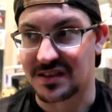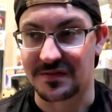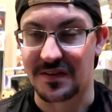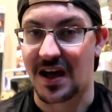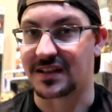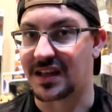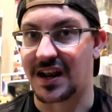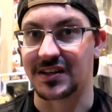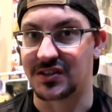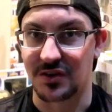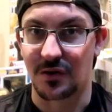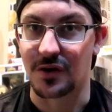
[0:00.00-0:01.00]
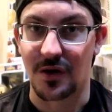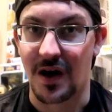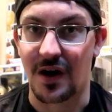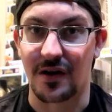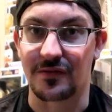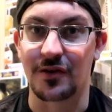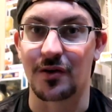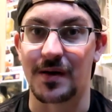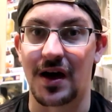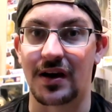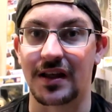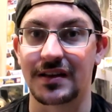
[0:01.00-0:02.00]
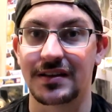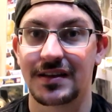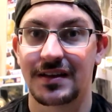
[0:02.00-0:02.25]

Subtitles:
the fact that I don't know how I feel about it,